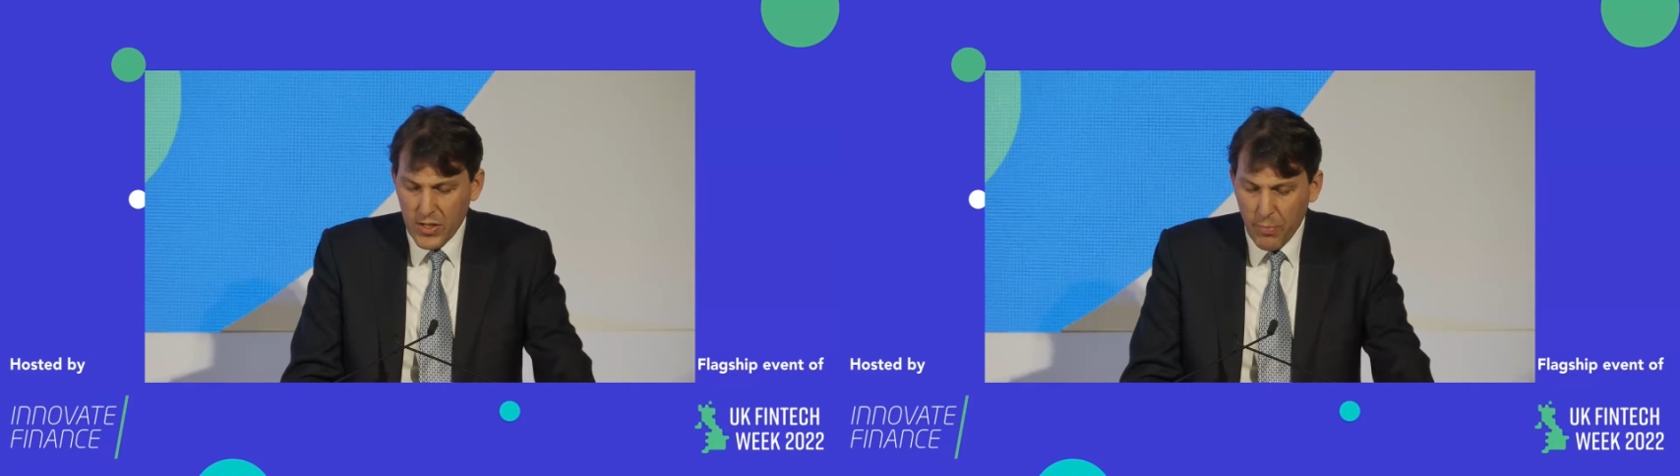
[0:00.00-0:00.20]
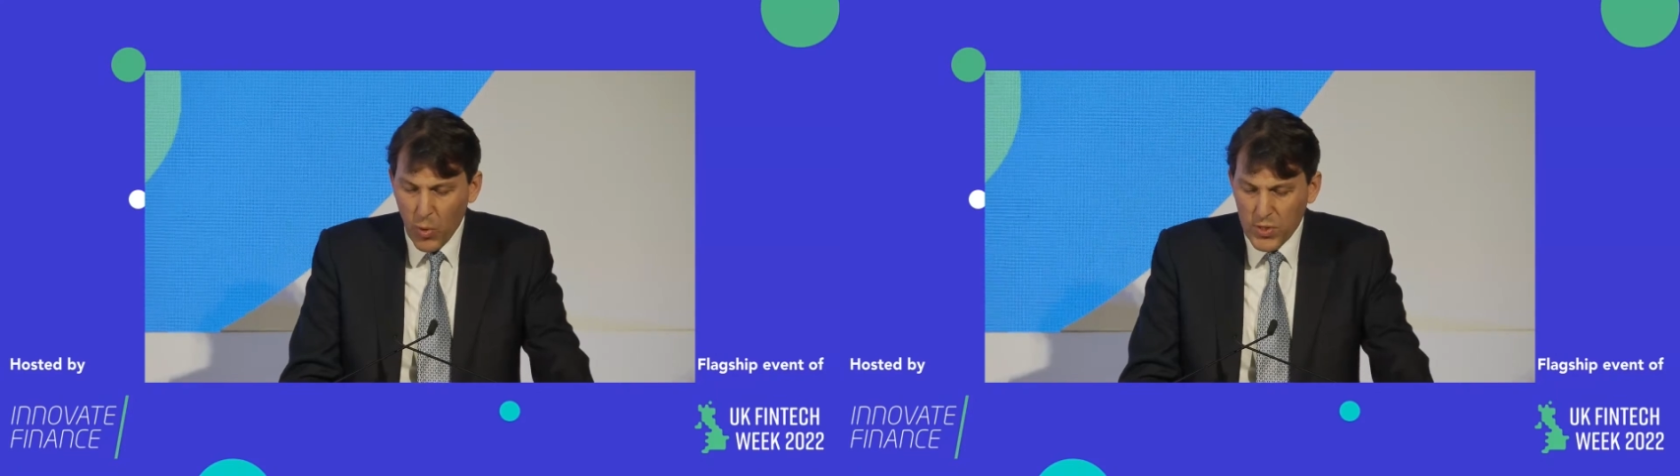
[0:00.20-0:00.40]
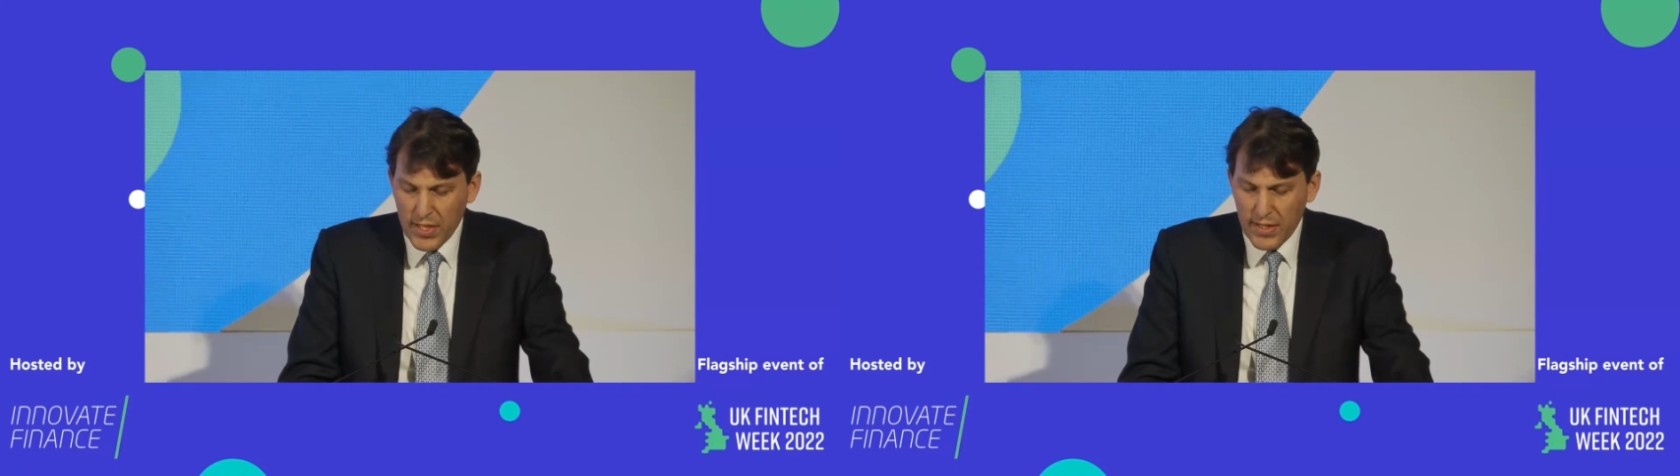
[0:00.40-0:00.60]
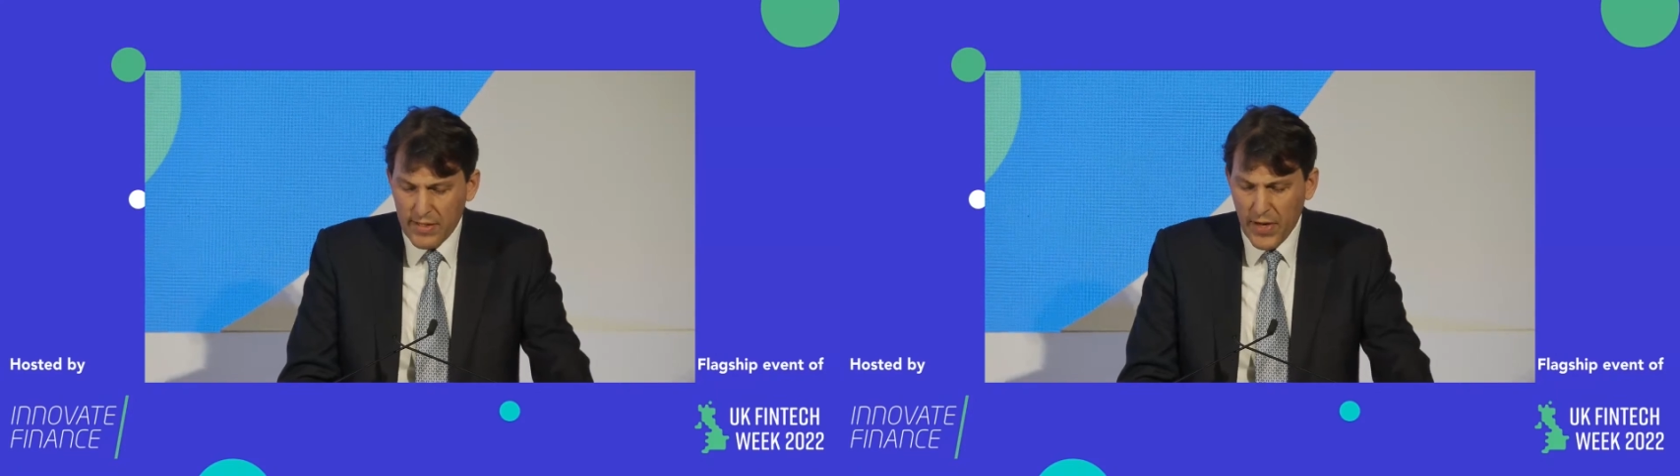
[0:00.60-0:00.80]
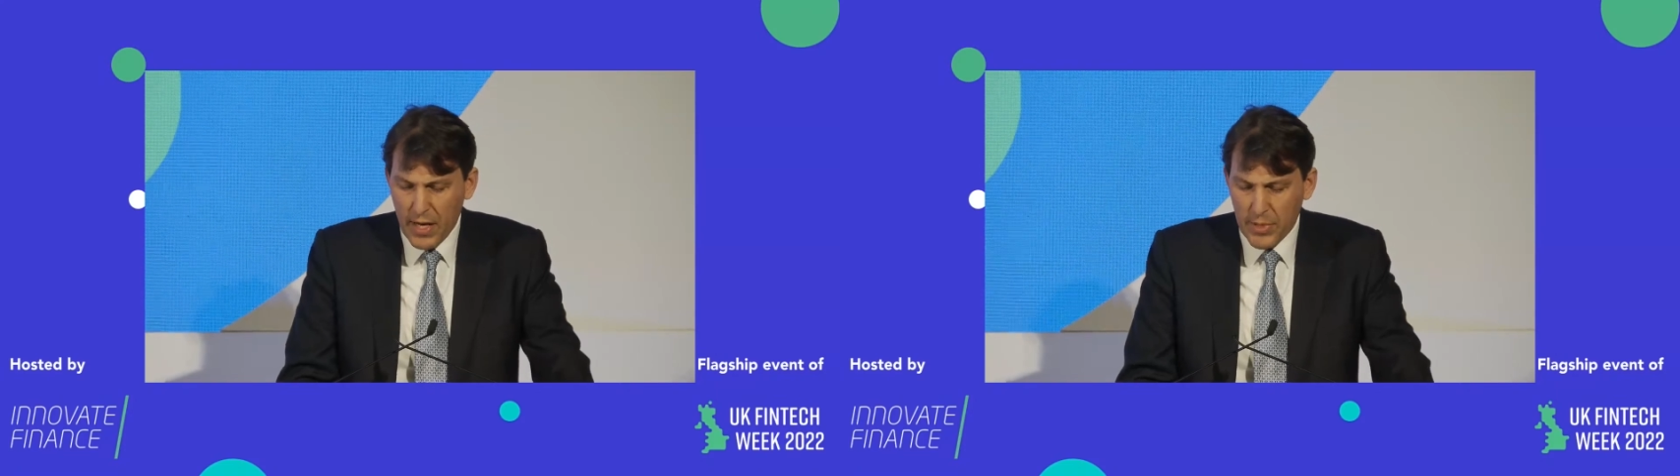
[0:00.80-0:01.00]
supporting the
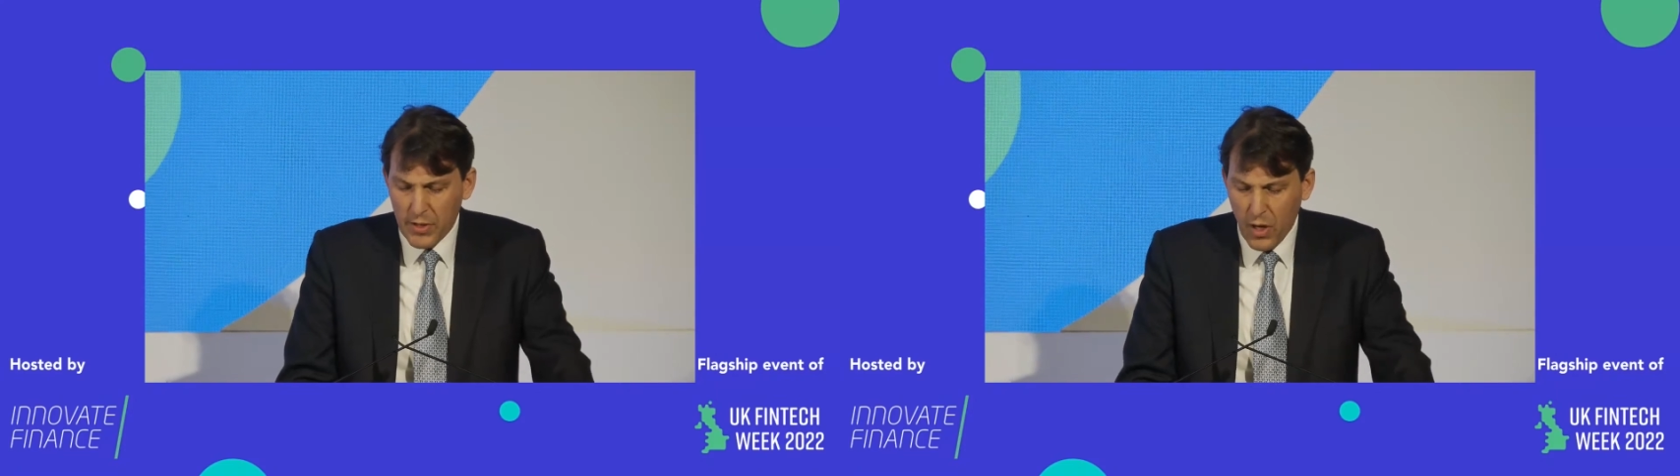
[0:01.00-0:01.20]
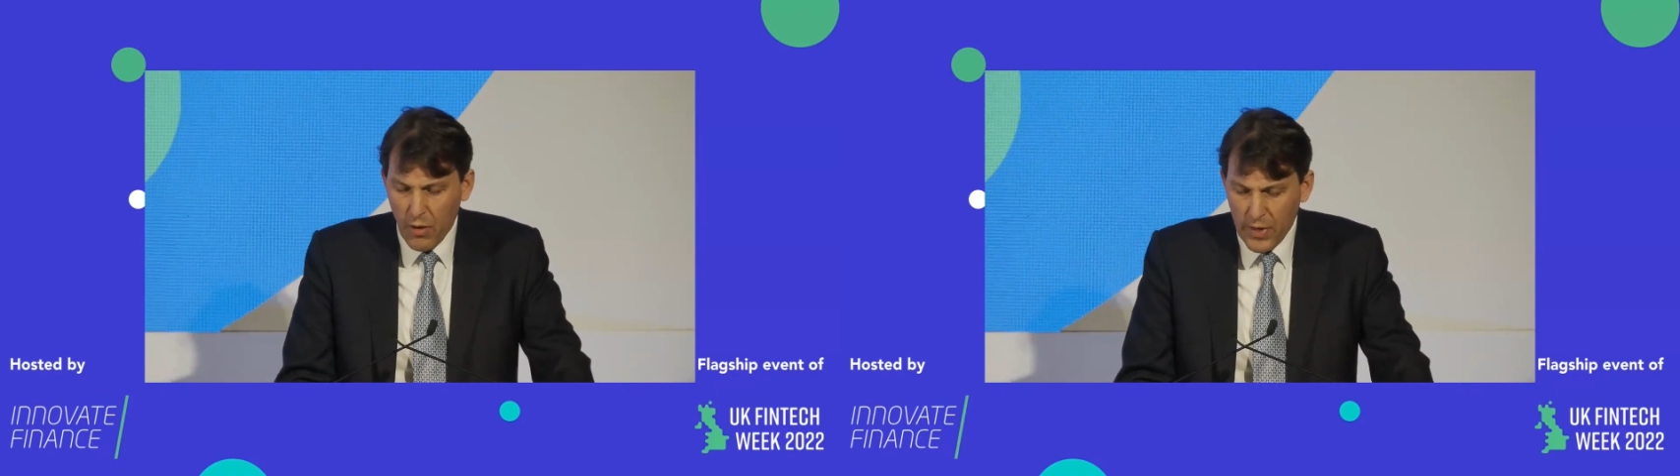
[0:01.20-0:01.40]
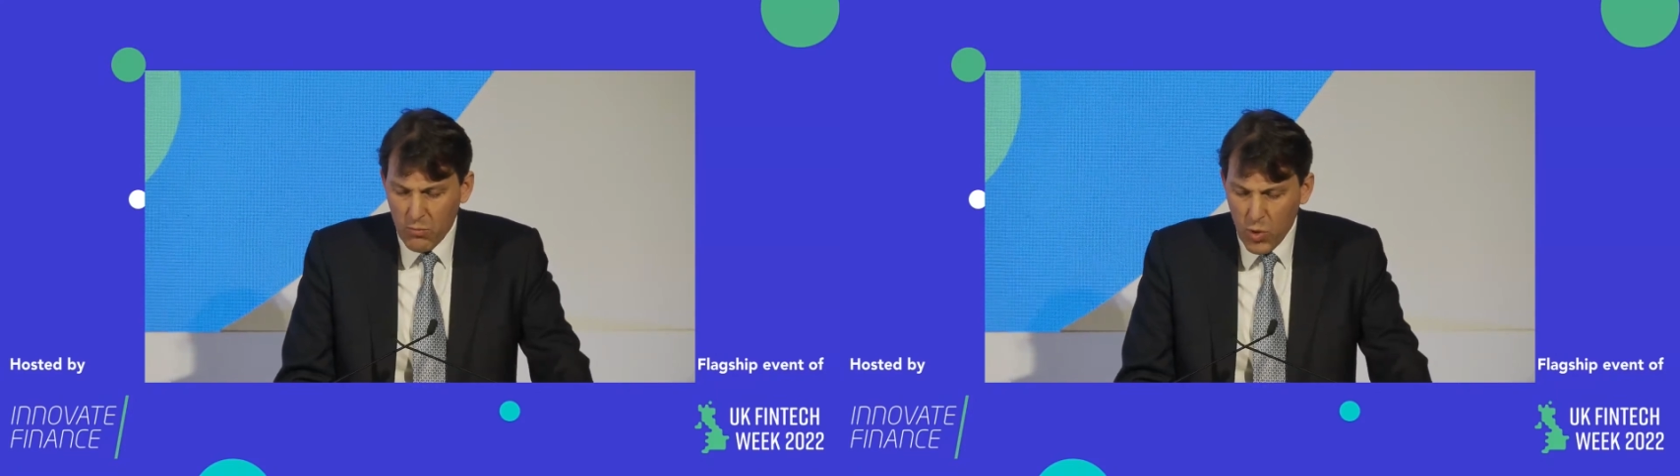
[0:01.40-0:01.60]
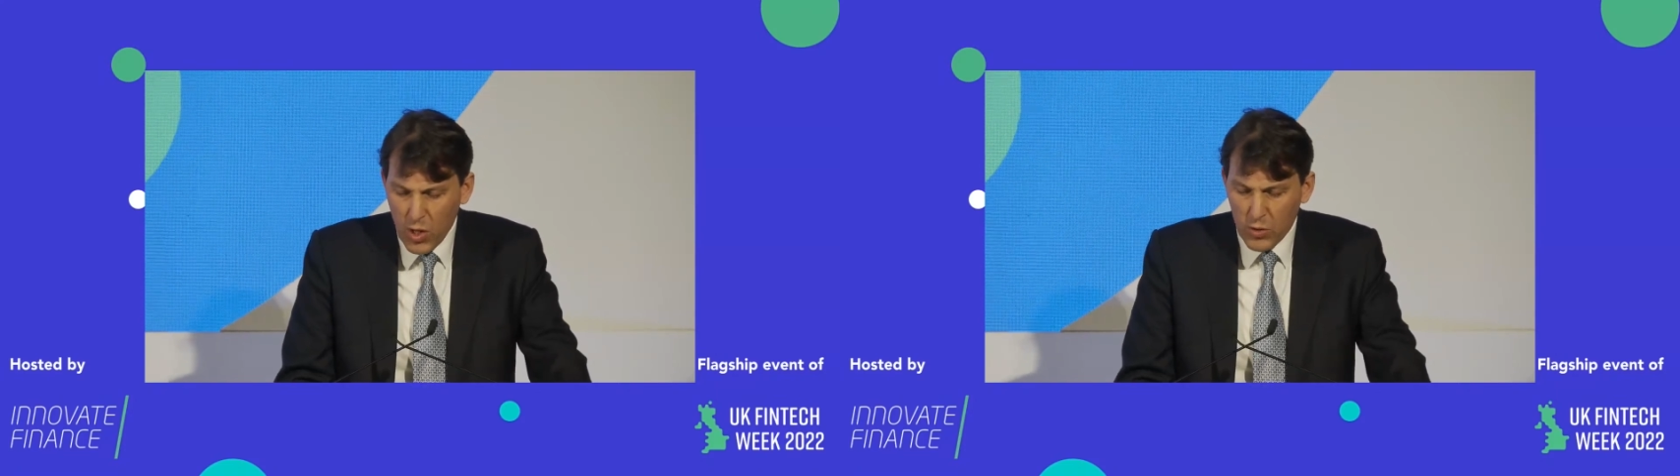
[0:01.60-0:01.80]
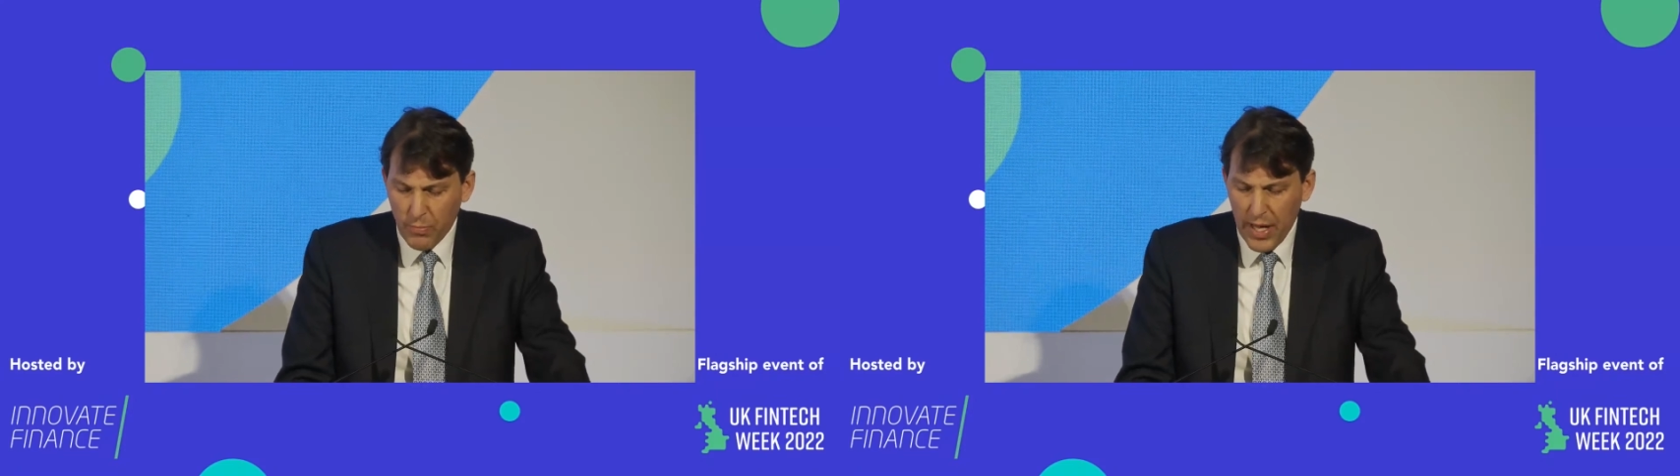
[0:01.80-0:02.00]
development of a
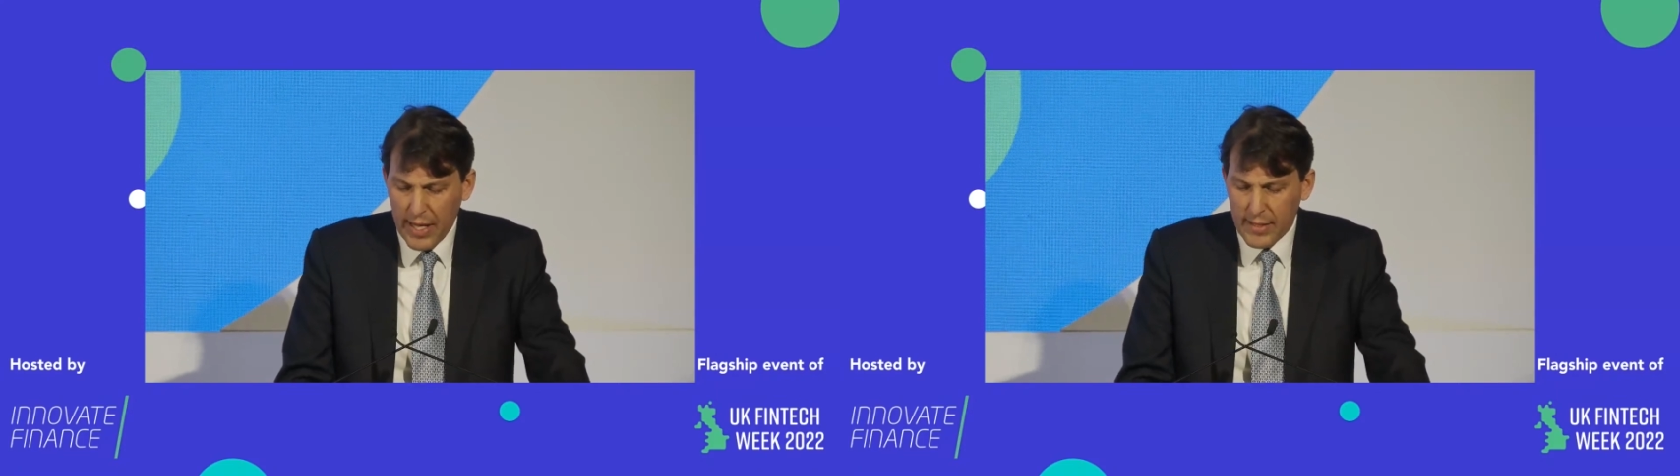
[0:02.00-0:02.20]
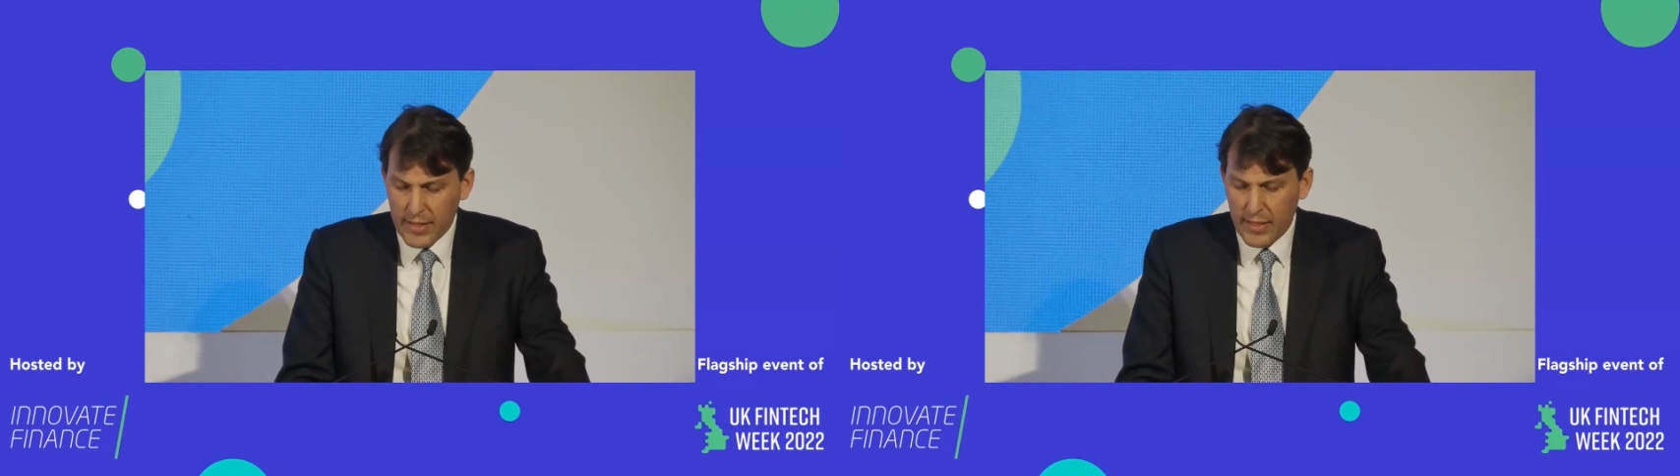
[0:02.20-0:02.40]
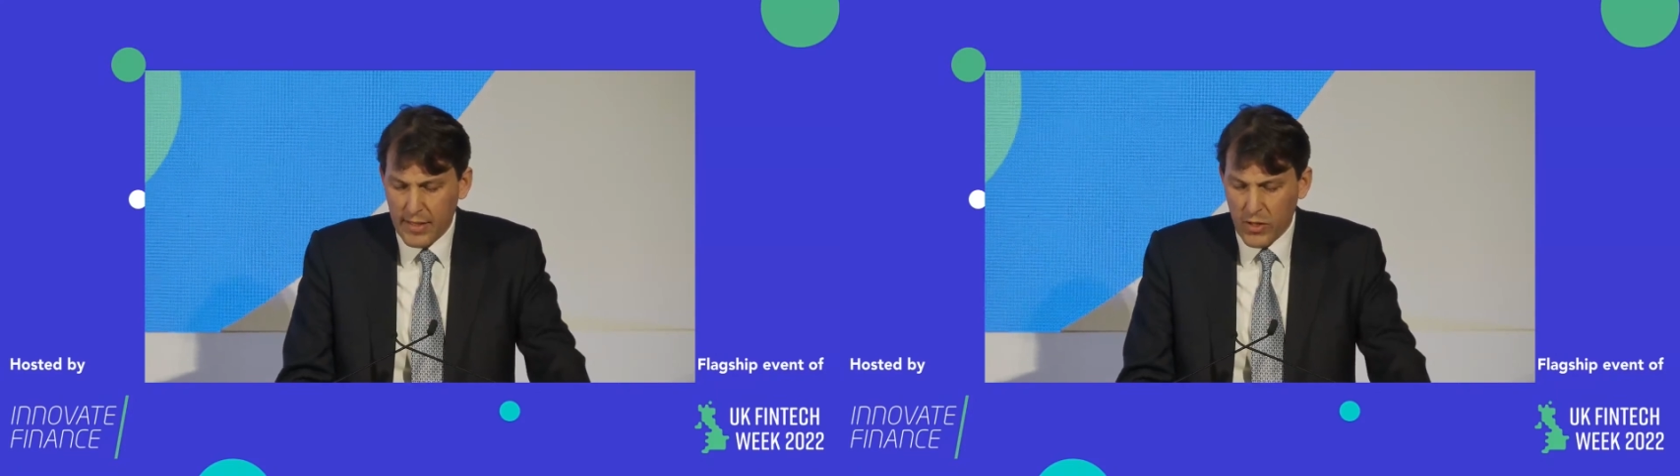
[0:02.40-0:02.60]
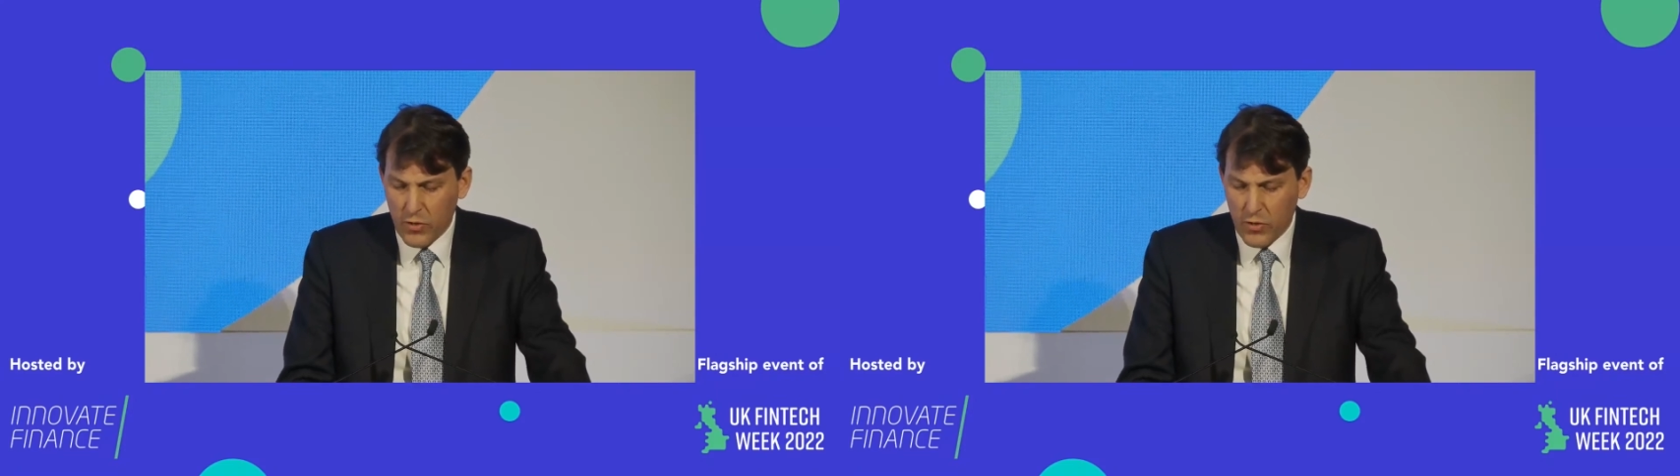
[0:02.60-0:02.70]
world-best